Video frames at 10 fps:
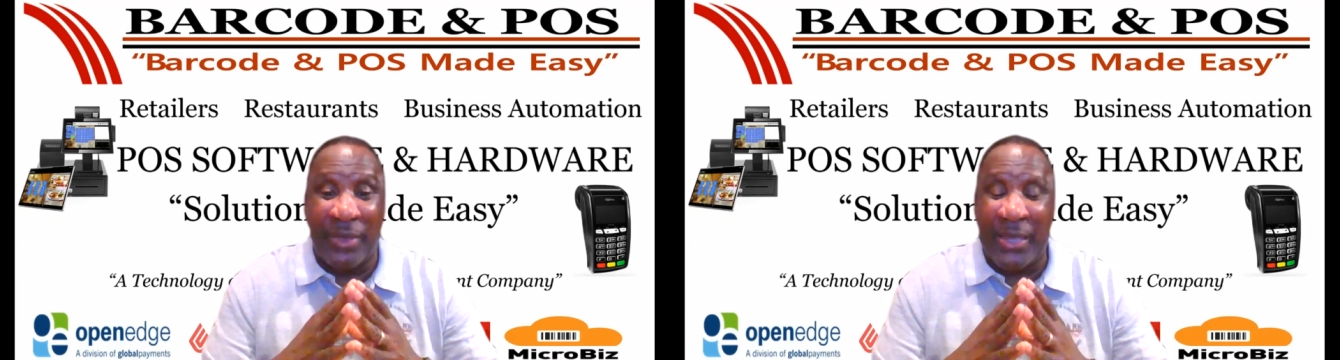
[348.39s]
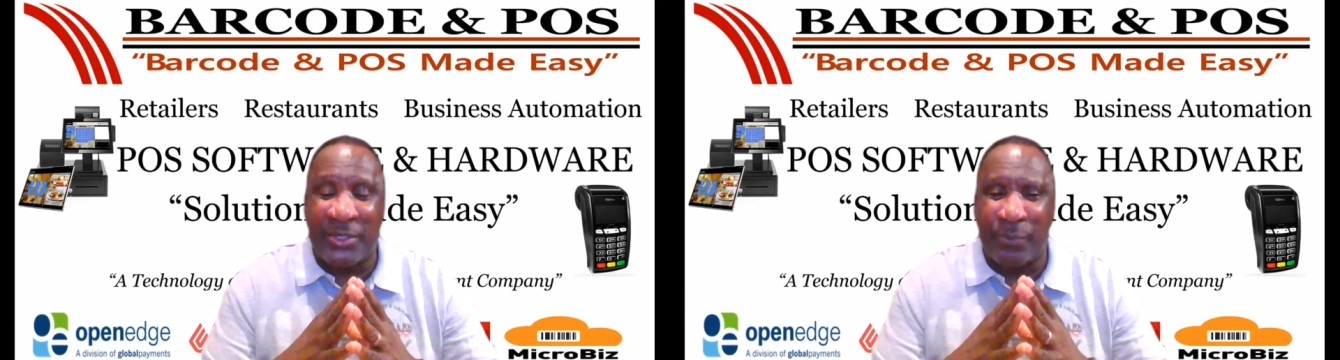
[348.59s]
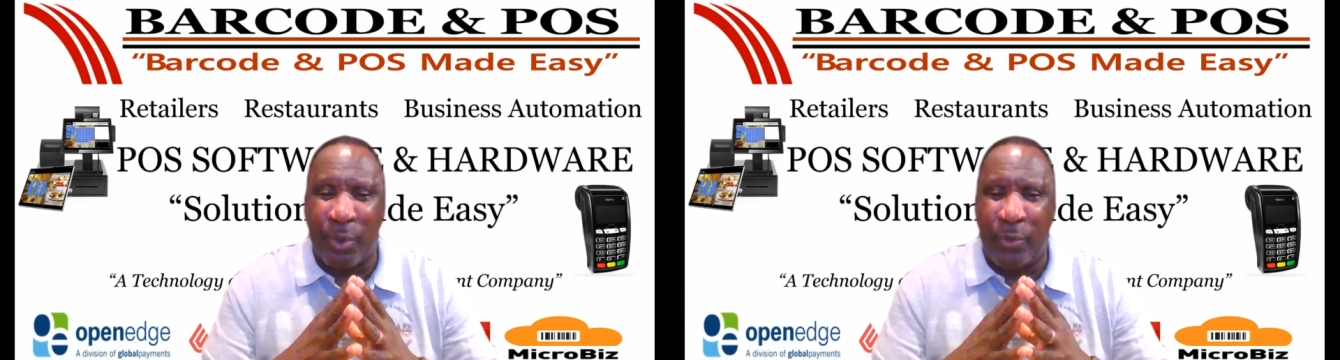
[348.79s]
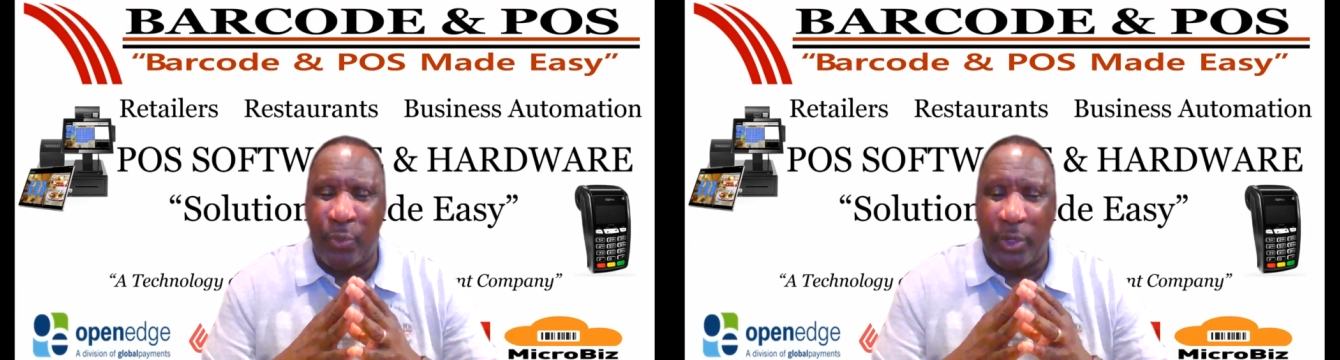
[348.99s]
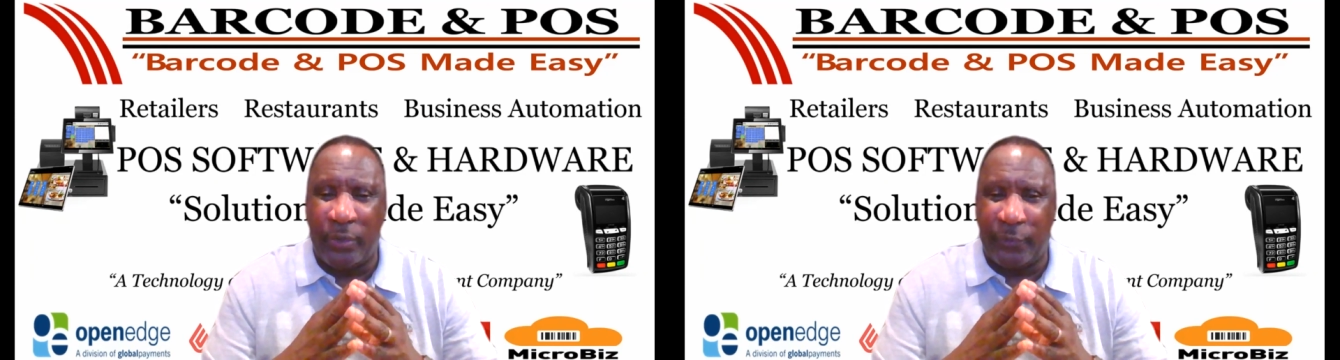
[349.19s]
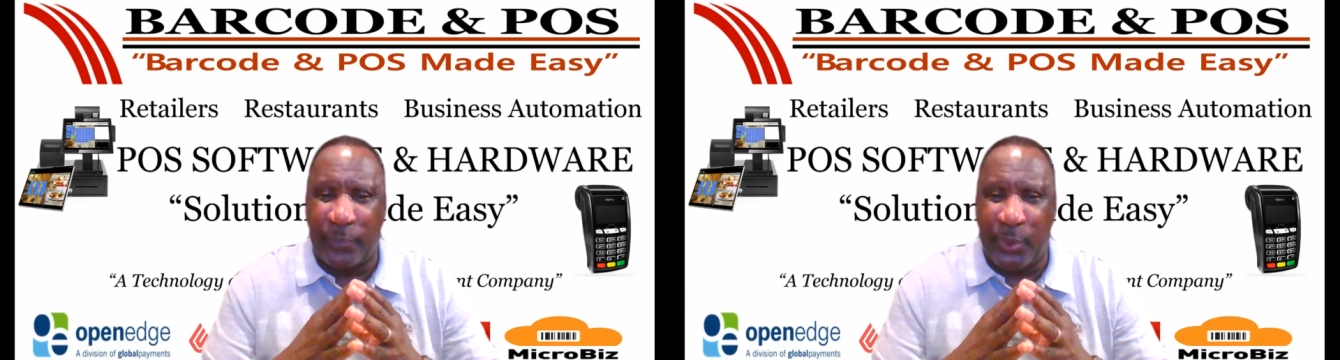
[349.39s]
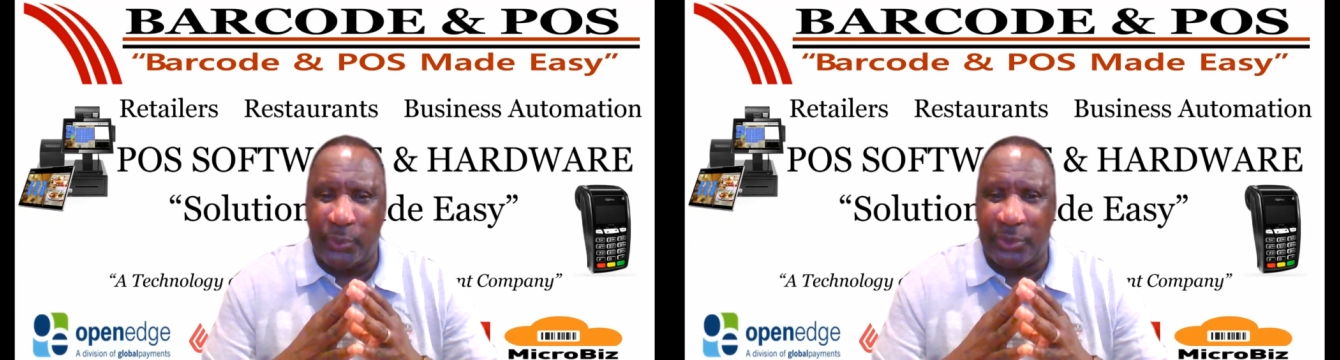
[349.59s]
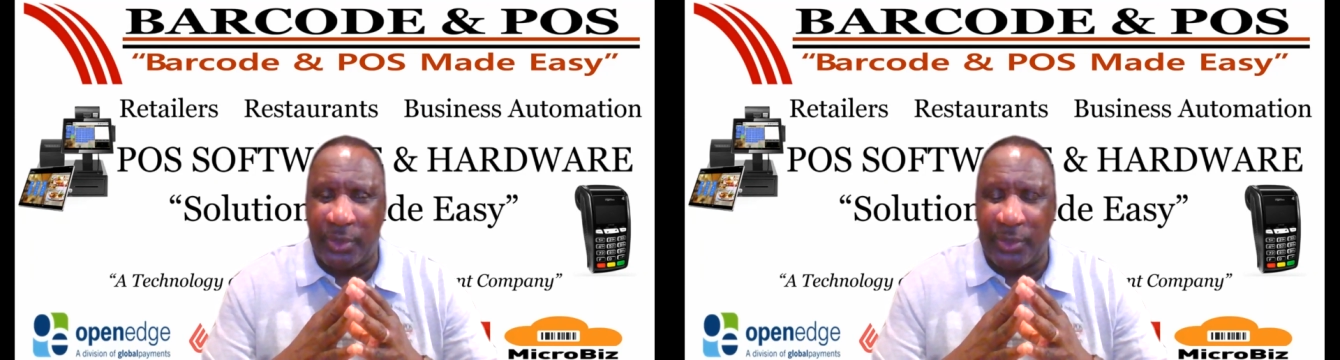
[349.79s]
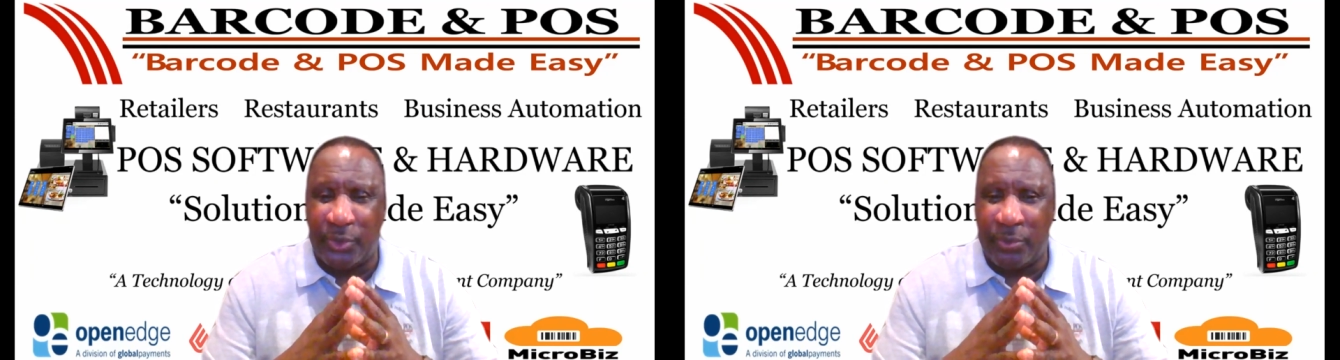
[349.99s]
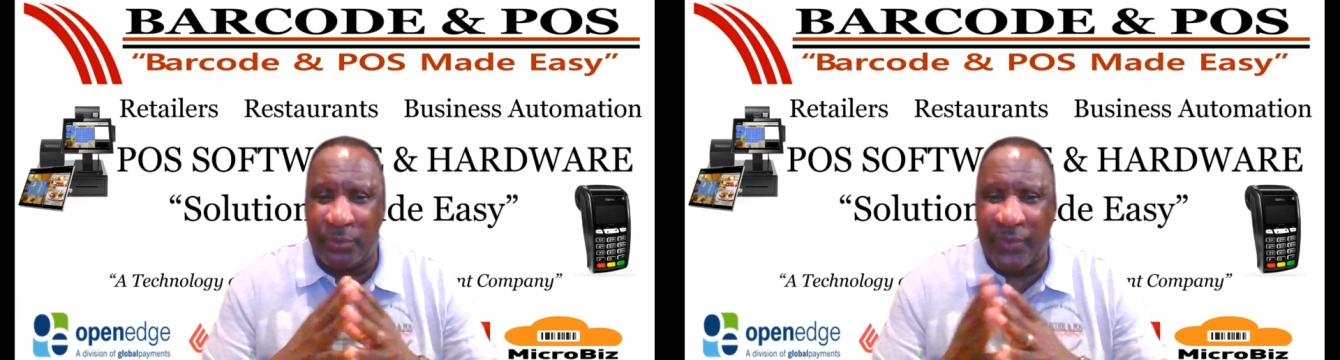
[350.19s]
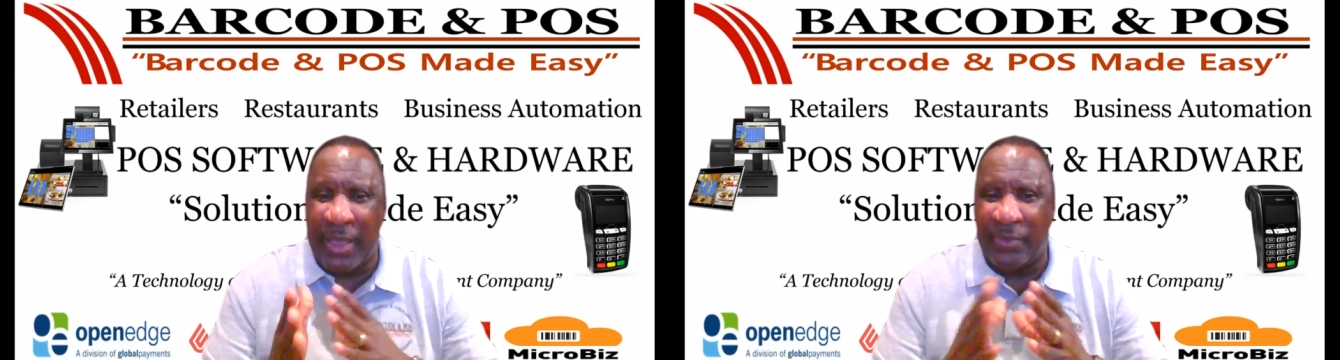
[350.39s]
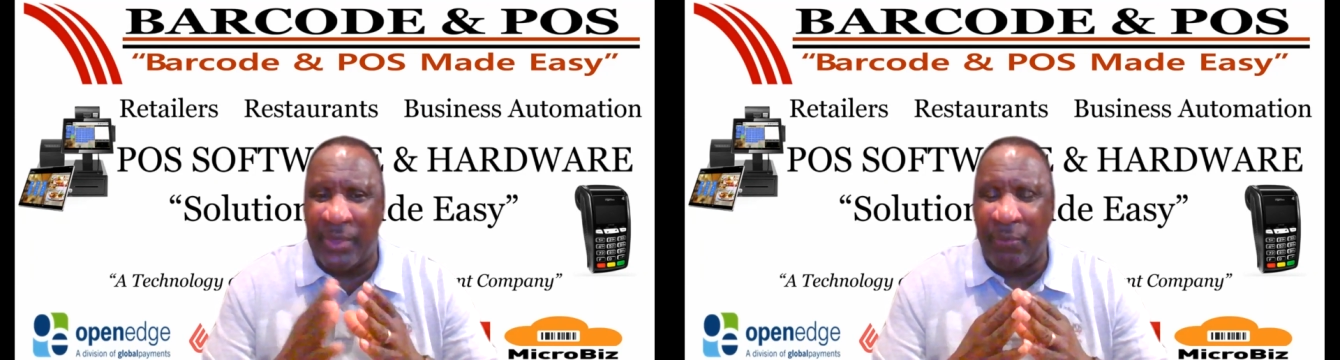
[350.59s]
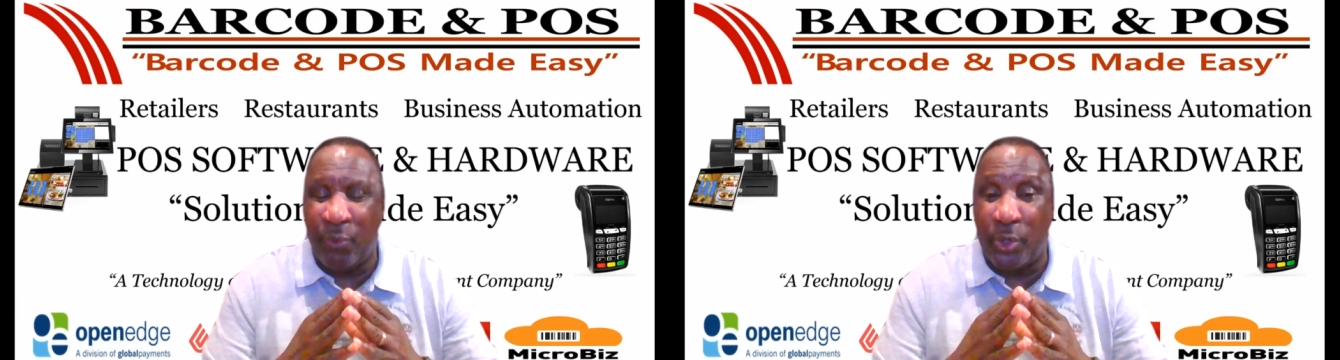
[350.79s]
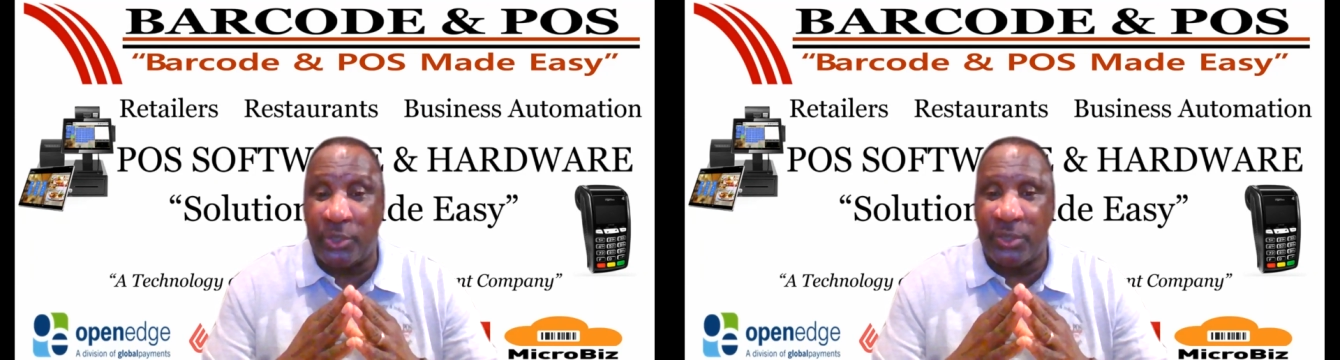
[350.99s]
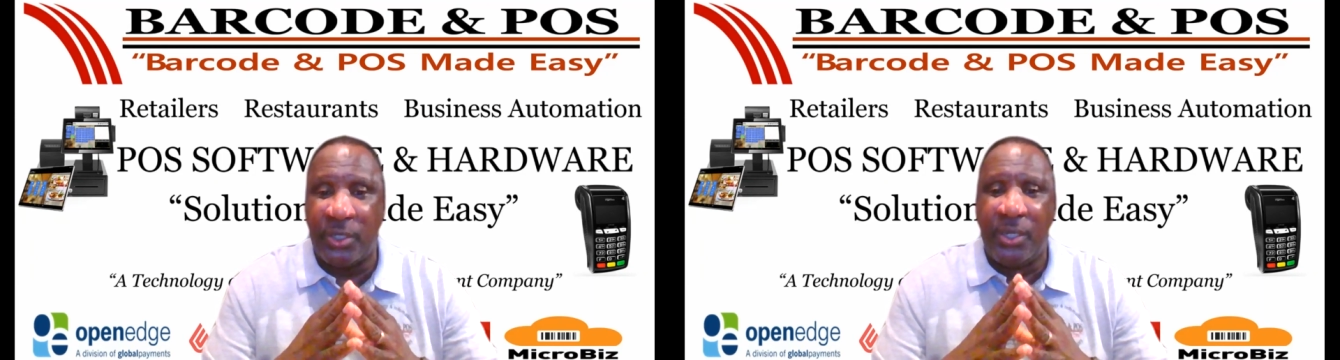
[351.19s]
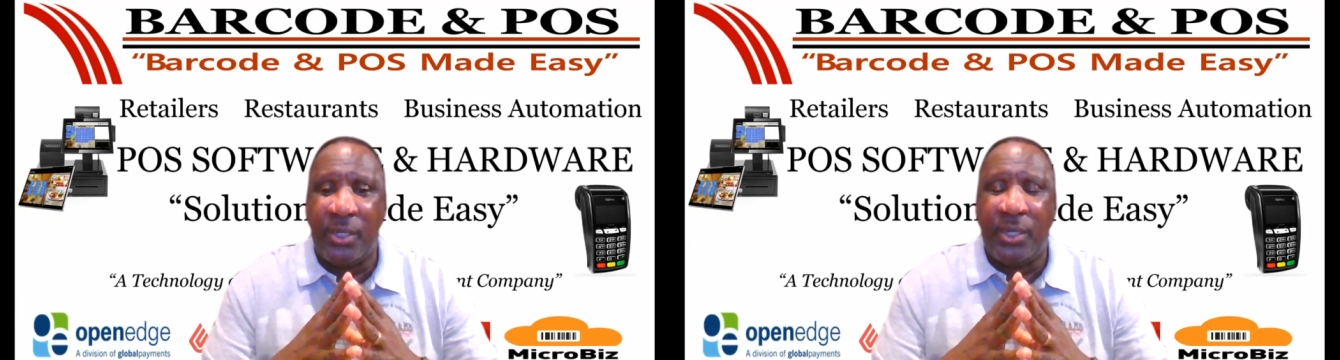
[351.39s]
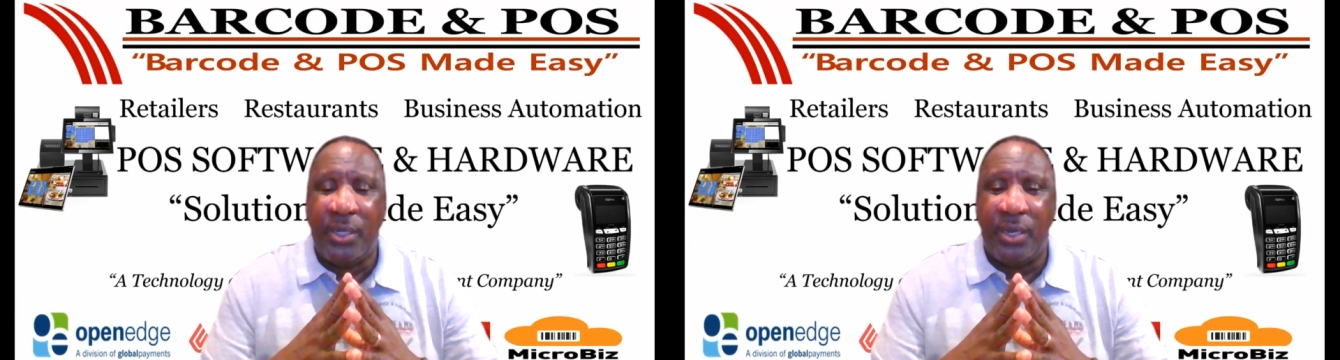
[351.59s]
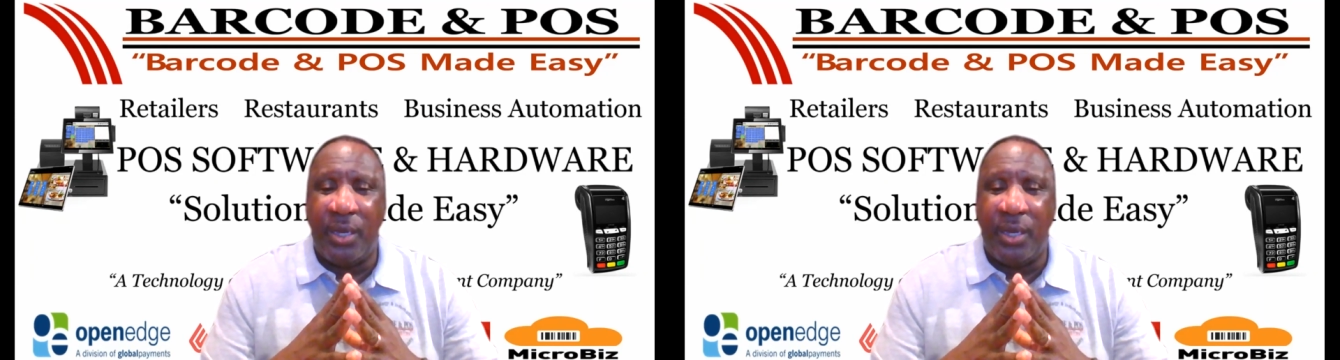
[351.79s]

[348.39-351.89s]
I've got some wonderful posts in terms of how that works.